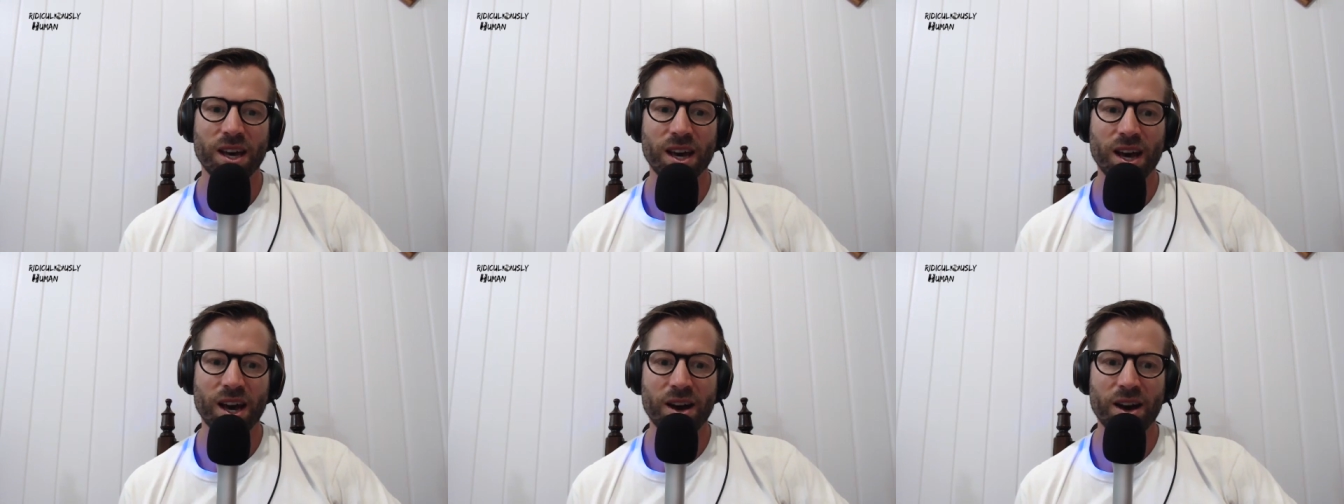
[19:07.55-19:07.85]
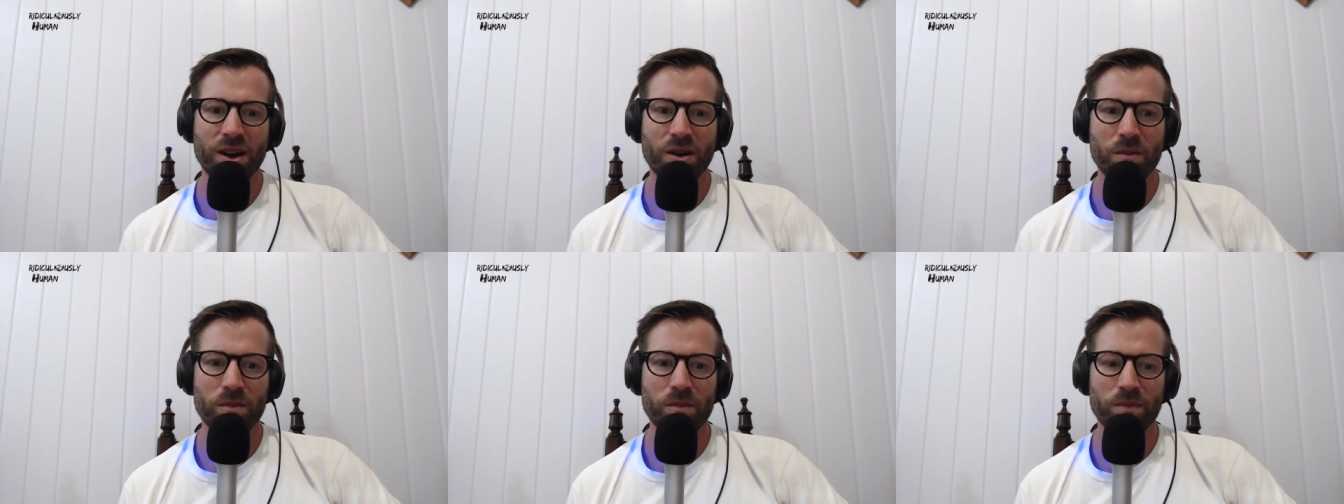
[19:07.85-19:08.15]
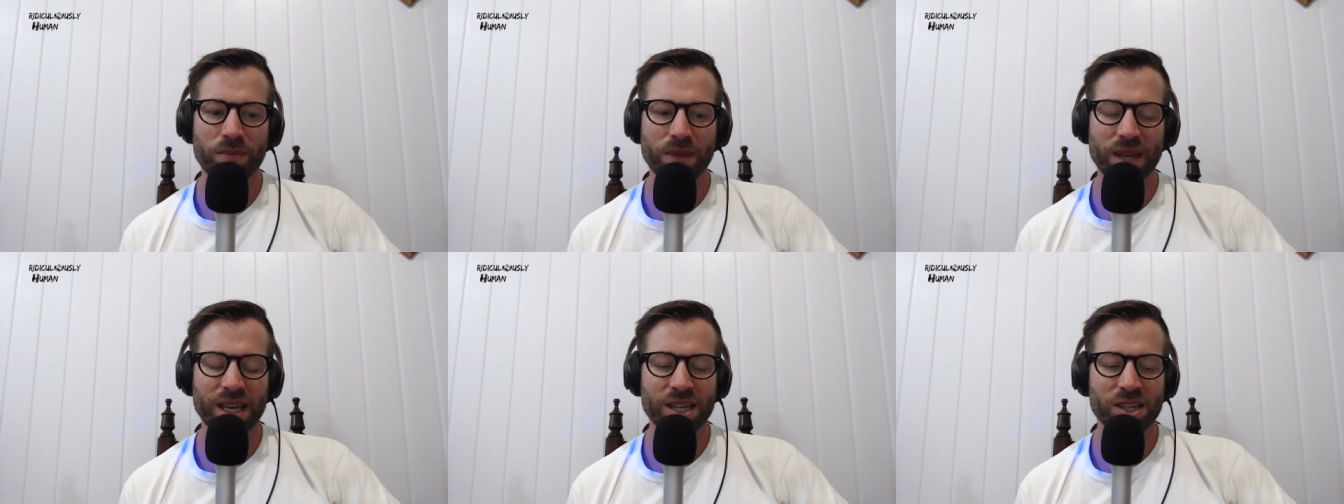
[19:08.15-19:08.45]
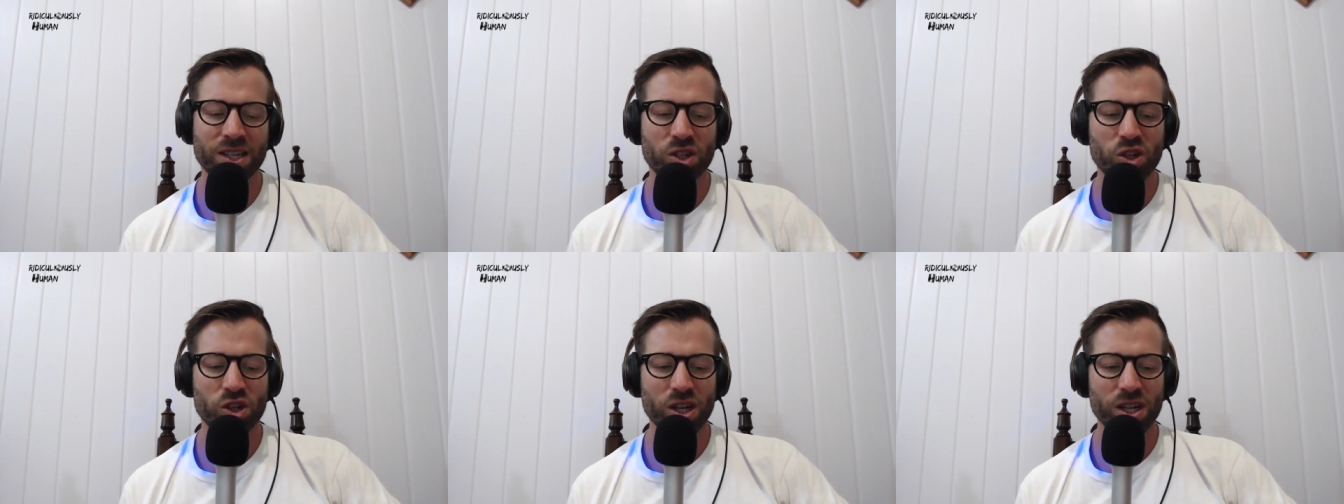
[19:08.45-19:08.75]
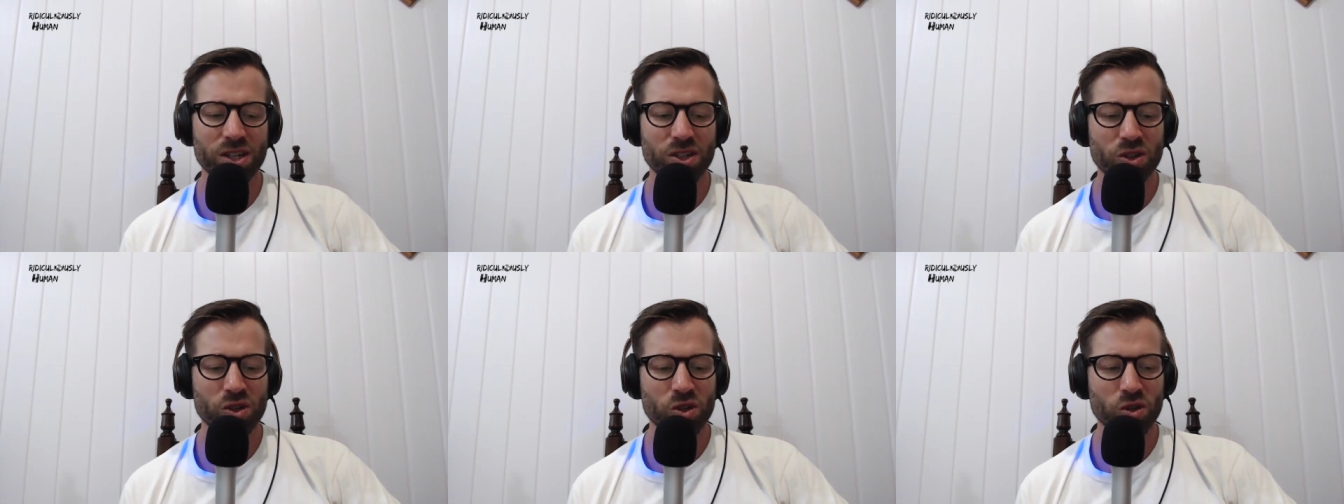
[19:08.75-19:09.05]
um, is
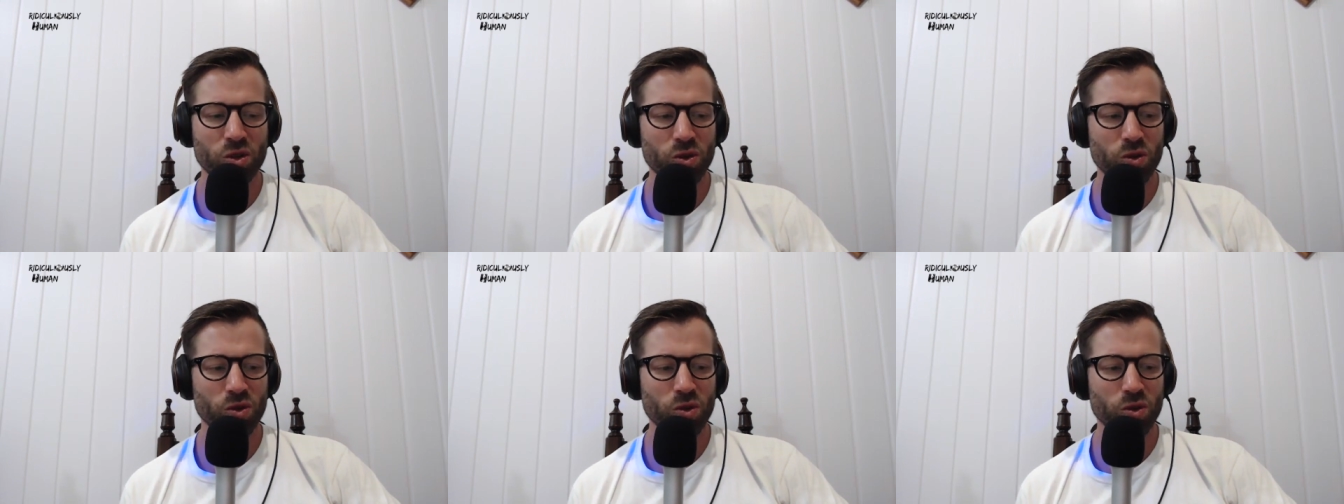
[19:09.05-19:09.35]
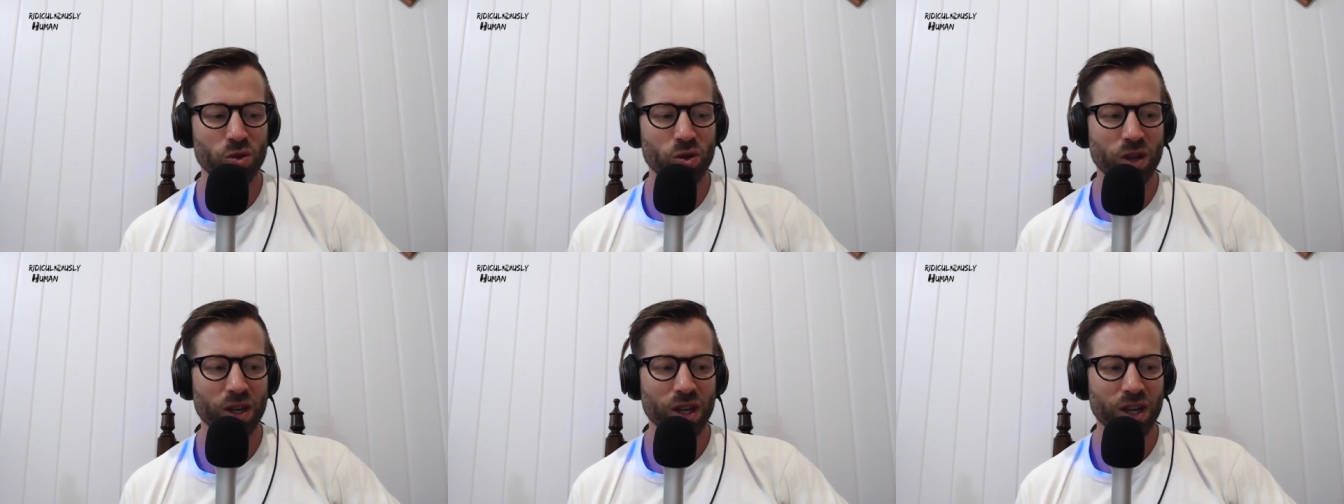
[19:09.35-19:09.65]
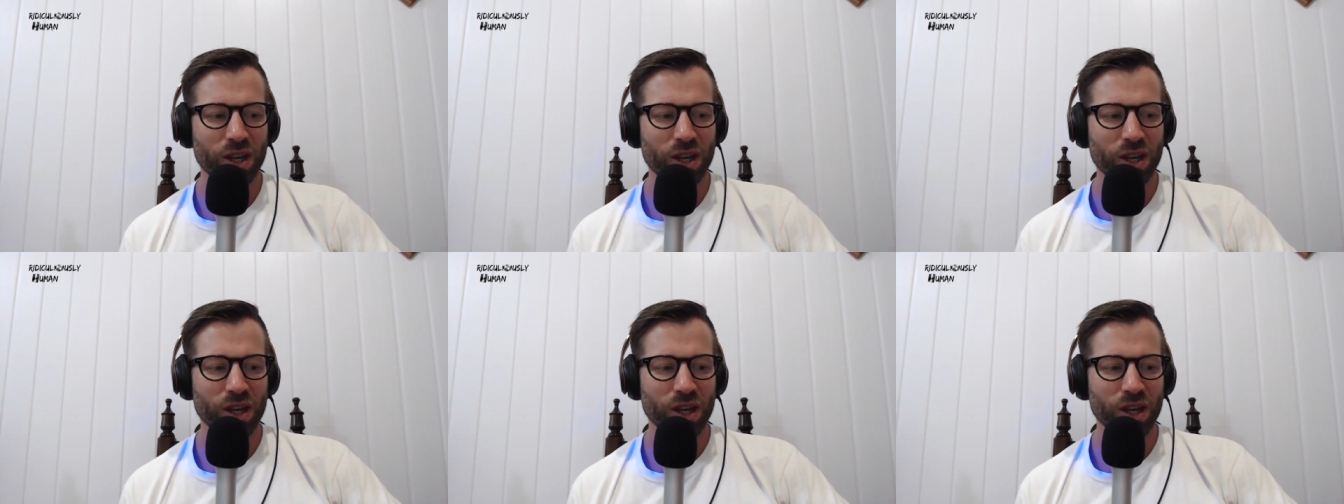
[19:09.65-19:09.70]
just to, you